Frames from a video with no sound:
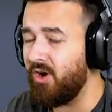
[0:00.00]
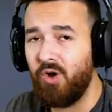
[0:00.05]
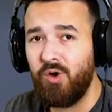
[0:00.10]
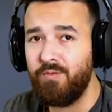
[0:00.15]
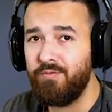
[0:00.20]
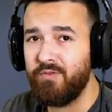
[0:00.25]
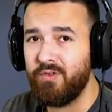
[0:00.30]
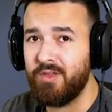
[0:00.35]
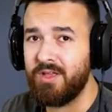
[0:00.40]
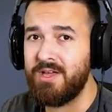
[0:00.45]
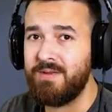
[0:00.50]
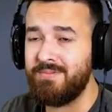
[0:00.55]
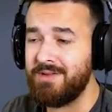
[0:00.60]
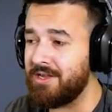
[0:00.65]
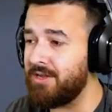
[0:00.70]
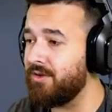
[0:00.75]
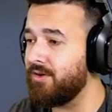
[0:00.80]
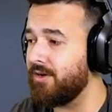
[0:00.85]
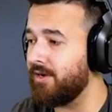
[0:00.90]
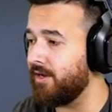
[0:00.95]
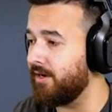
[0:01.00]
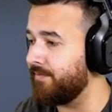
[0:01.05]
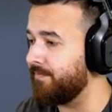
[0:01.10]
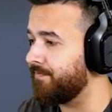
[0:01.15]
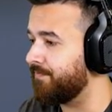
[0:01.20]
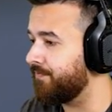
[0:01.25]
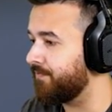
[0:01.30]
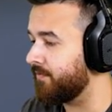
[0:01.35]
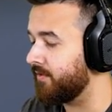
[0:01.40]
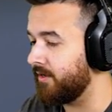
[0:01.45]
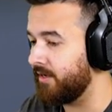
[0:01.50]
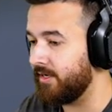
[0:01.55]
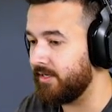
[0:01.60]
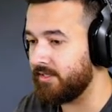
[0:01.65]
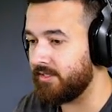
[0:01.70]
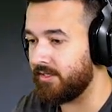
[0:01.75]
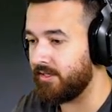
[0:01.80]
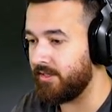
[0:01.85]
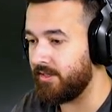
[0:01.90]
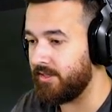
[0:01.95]
hopefully be good,
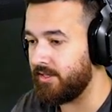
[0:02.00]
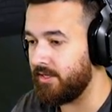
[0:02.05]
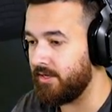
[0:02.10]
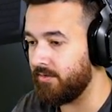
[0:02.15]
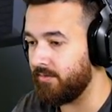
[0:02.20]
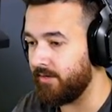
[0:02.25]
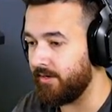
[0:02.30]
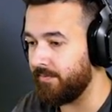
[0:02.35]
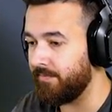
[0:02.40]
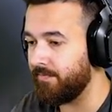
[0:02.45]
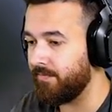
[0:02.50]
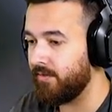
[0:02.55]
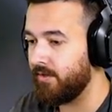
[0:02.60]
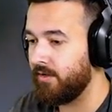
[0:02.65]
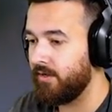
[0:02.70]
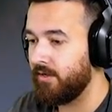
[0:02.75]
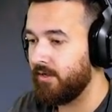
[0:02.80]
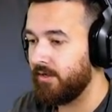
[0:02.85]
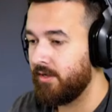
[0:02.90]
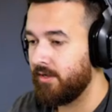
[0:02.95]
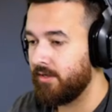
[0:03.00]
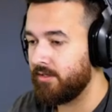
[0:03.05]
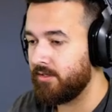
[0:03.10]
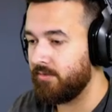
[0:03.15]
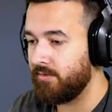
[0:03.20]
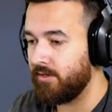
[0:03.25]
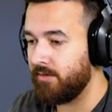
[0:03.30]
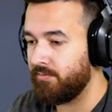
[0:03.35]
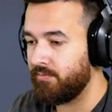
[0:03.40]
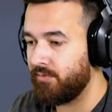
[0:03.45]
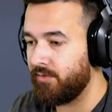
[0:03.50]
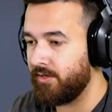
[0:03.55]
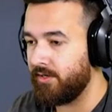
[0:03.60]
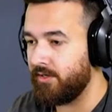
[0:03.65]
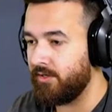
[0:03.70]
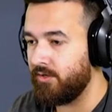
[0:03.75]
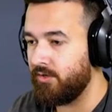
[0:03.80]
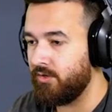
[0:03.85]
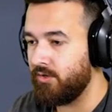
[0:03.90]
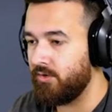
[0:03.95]
is the theory. So I'm going to
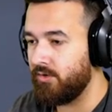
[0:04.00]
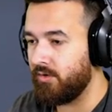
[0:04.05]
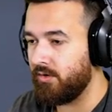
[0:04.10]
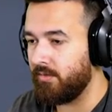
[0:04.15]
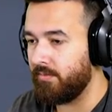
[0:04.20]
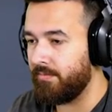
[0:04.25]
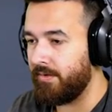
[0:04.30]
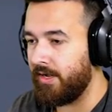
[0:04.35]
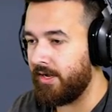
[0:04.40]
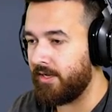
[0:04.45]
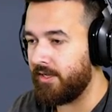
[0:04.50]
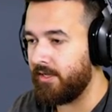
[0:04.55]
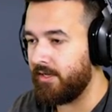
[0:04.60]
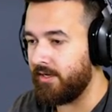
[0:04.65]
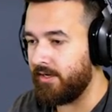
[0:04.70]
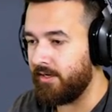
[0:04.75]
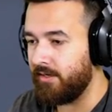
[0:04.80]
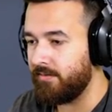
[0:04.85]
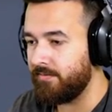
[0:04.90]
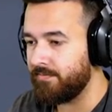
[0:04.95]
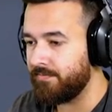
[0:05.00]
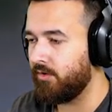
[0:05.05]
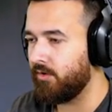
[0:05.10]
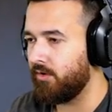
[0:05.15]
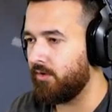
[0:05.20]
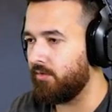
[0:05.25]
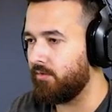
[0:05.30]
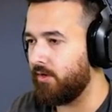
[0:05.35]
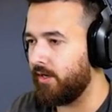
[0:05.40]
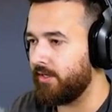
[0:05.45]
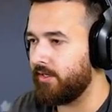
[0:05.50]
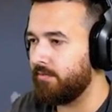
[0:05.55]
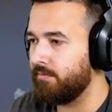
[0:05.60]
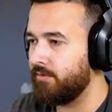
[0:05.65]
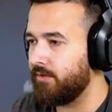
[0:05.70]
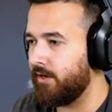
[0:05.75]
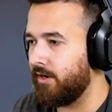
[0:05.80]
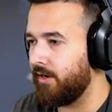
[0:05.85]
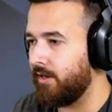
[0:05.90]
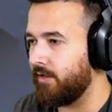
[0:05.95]
bring you back here. Oh, I didn't
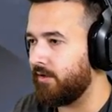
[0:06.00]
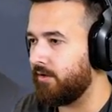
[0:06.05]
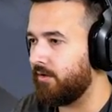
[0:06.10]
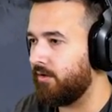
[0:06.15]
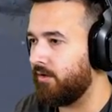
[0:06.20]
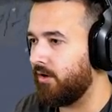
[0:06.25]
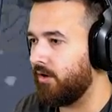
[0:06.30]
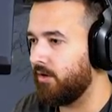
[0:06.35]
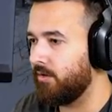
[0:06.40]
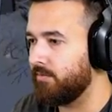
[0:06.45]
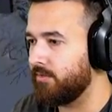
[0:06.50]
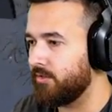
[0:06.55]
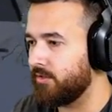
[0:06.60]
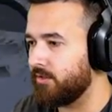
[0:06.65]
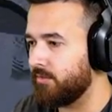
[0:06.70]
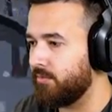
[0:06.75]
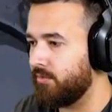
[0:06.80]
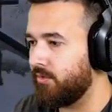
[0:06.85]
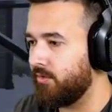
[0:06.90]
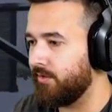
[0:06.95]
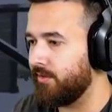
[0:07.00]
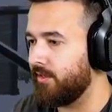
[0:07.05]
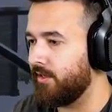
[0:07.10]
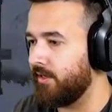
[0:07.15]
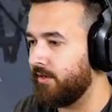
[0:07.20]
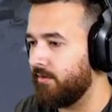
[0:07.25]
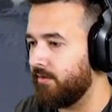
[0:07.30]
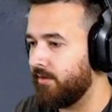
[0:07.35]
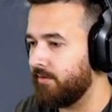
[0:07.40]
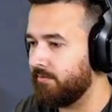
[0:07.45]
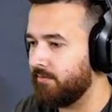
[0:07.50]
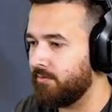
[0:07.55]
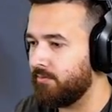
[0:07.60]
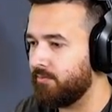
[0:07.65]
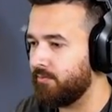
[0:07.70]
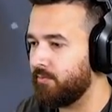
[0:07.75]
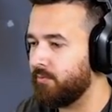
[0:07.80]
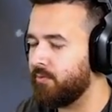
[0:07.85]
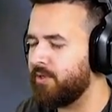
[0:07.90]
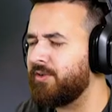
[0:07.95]
put any columns of support there. Uh,
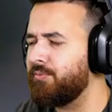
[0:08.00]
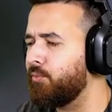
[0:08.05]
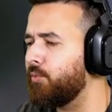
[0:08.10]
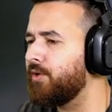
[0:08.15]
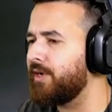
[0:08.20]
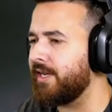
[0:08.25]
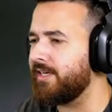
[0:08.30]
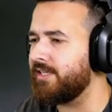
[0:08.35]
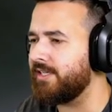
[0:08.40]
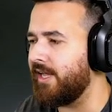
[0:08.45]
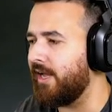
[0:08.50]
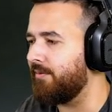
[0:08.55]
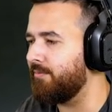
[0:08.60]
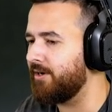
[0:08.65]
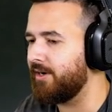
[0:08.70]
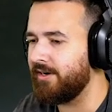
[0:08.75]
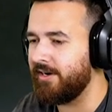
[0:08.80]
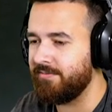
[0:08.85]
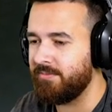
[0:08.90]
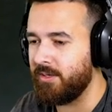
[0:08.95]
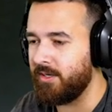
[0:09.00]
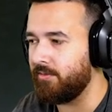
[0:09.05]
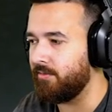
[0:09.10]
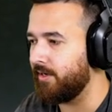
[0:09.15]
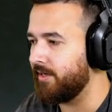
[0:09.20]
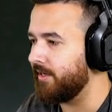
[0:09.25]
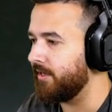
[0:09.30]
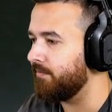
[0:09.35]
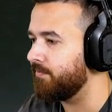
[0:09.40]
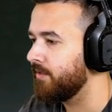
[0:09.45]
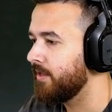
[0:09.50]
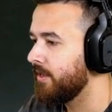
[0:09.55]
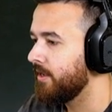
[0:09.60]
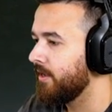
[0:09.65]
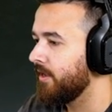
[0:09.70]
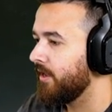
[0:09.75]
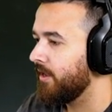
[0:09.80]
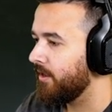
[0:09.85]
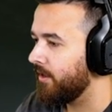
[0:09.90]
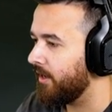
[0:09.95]
we'll, we'll, get to that. We don't have money right now.
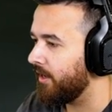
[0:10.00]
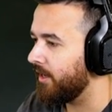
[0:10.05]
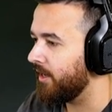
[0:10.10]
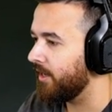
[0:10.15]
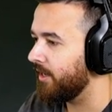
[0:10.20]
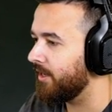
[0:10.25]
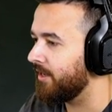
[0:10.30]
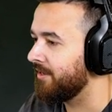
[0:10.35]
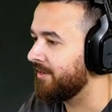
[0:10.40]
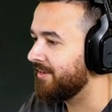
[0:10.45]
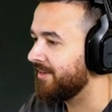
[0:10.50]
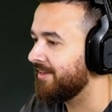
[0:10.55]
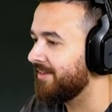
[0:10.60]
Uh,